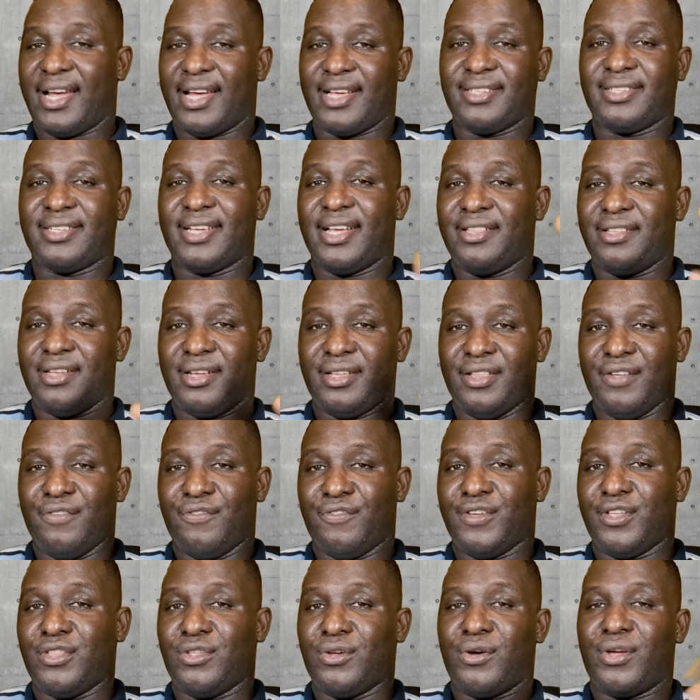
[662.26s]
like I said the
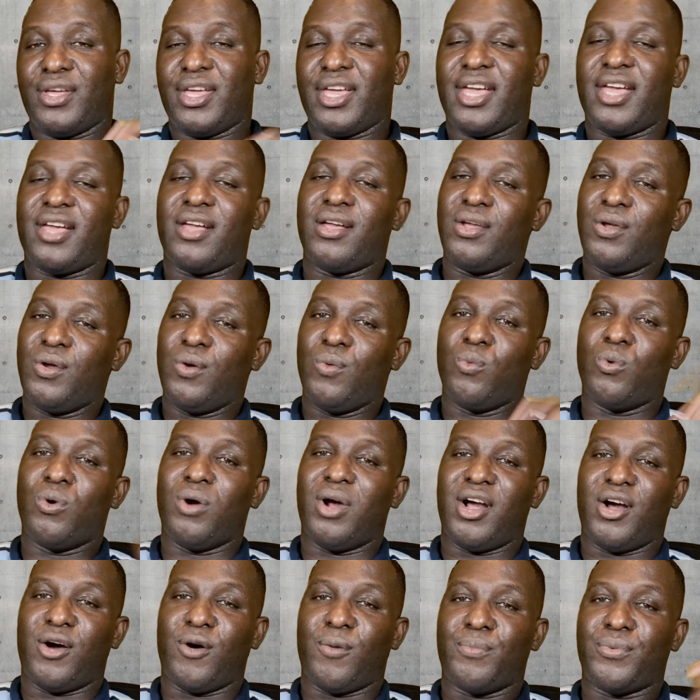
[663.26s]
video here
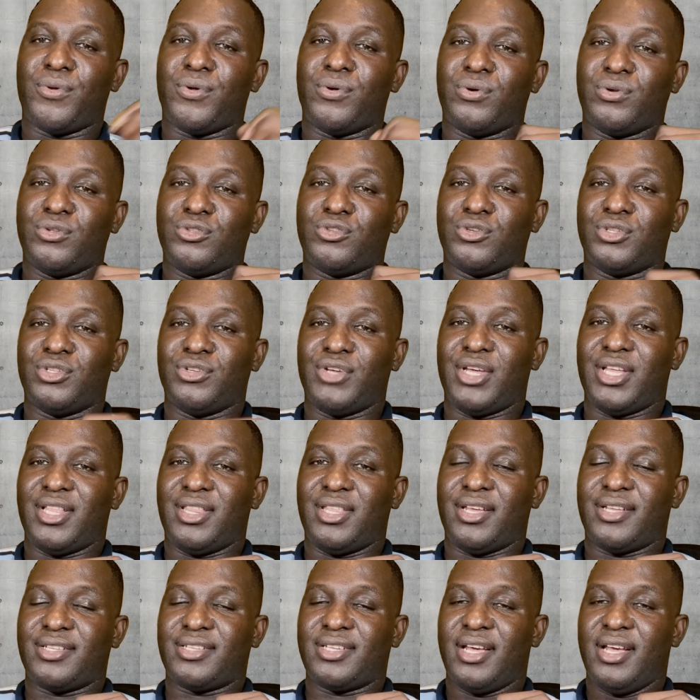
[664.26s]
will help you to doing
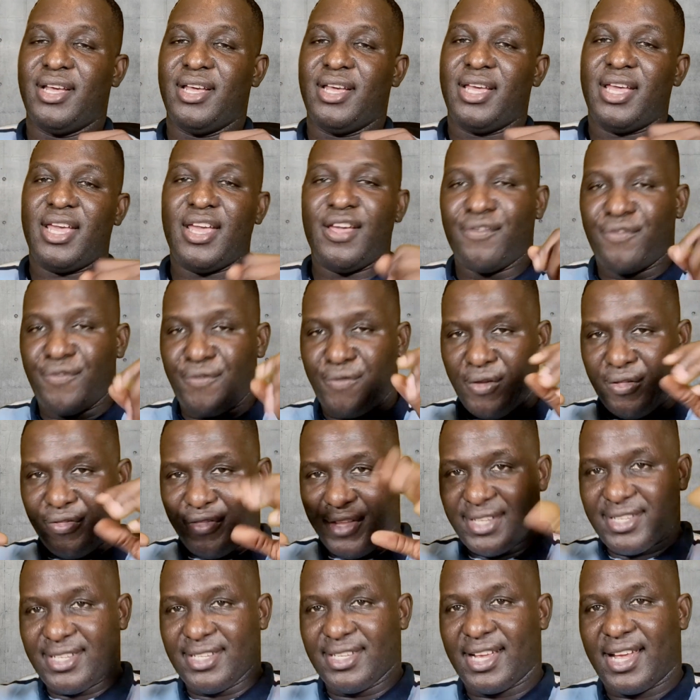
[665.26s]
this if
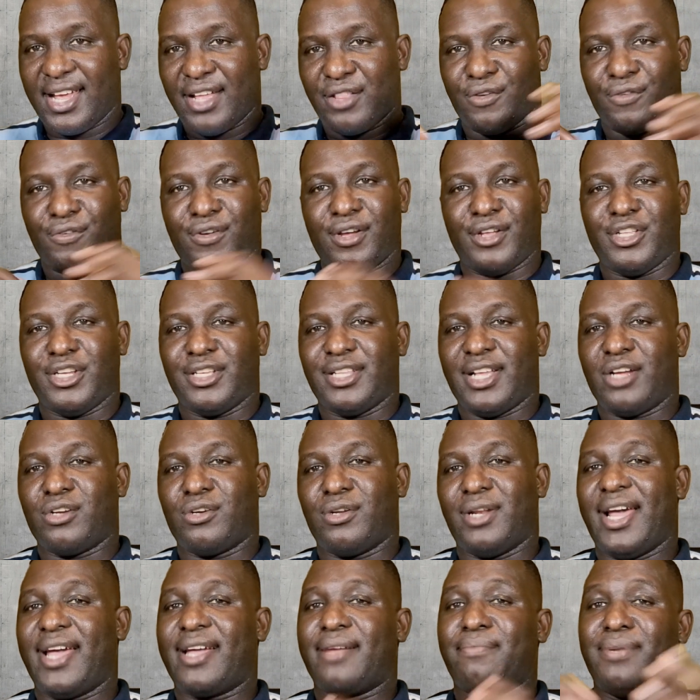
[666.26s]
this is the kind of content that
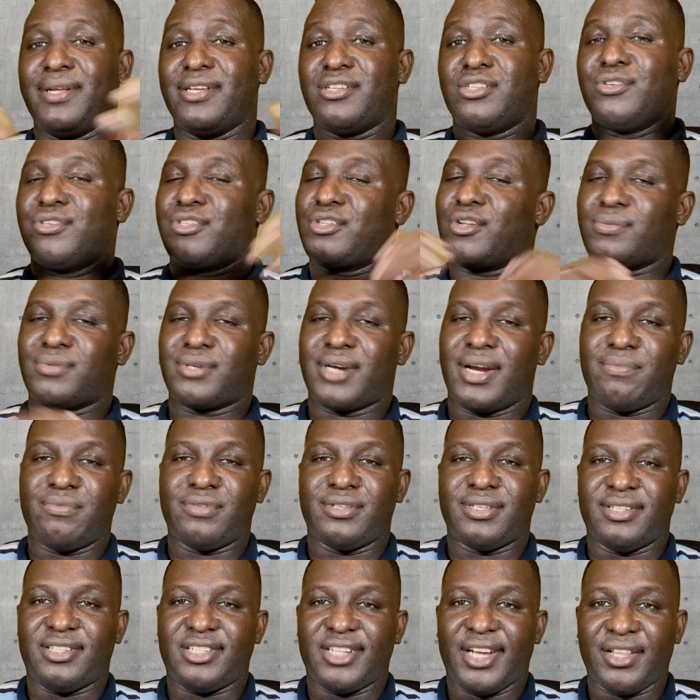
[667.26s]
you like please do subscribe
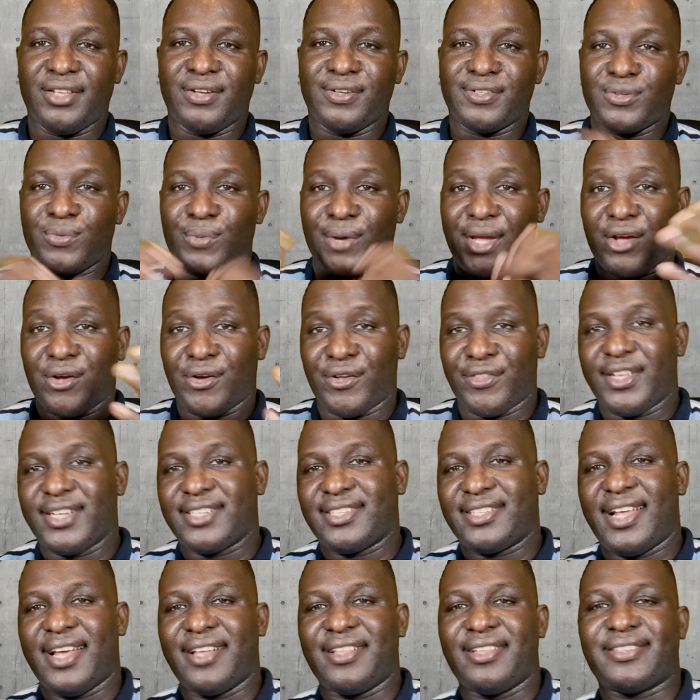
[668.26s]
to this channel so when
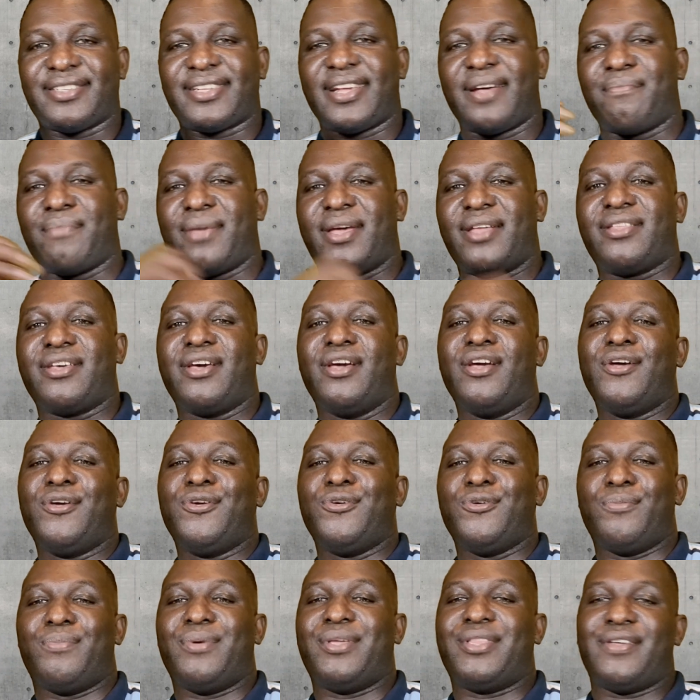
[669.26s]
contents like this are made
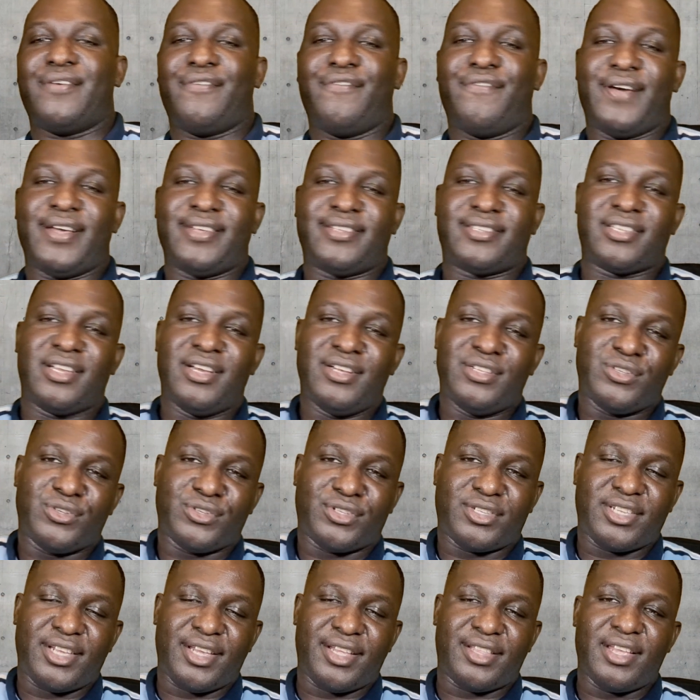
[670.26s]
you'll be the first to
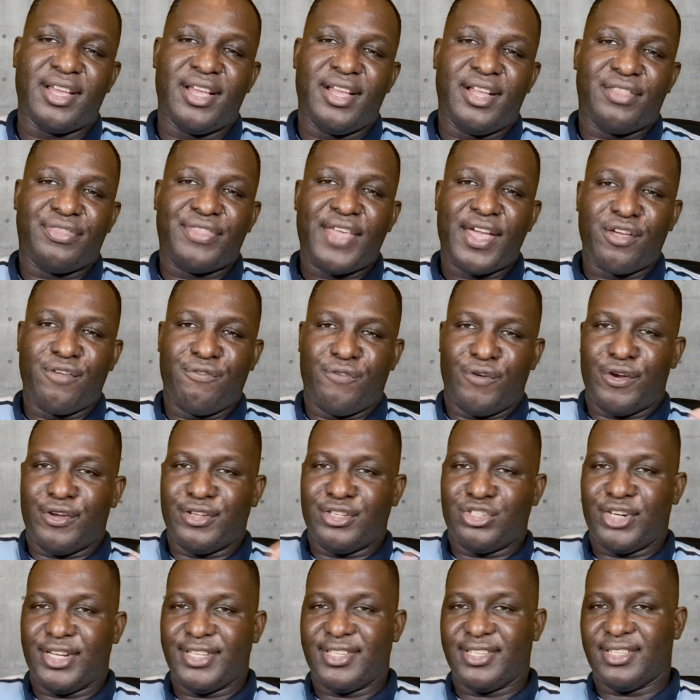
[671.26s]
see it thank you for your
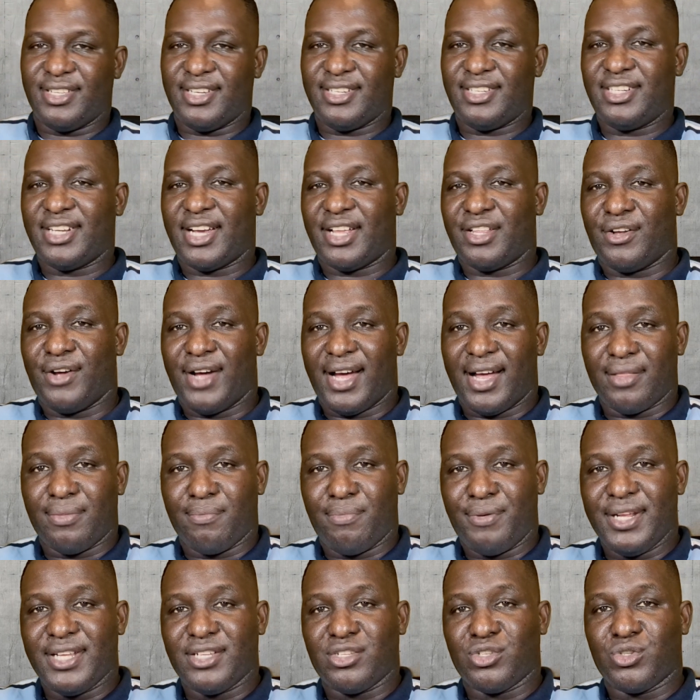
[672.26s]
interest in this channel
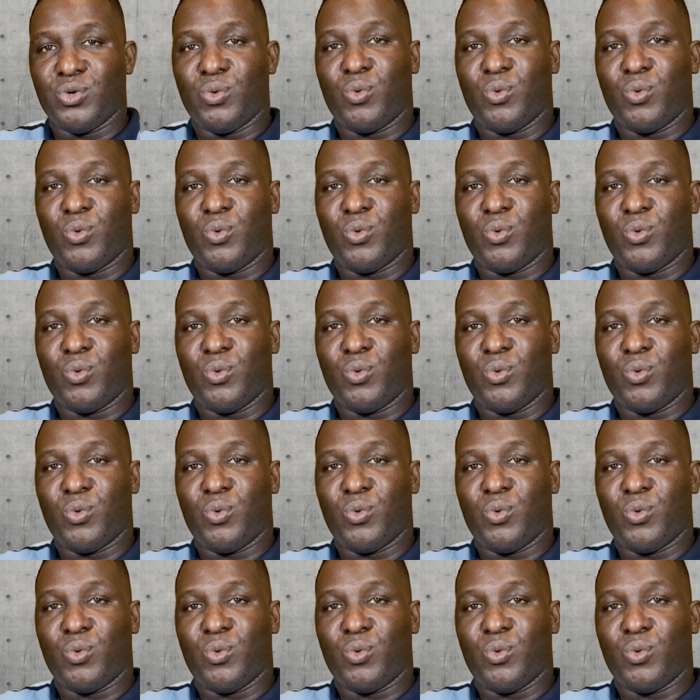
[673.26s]
and please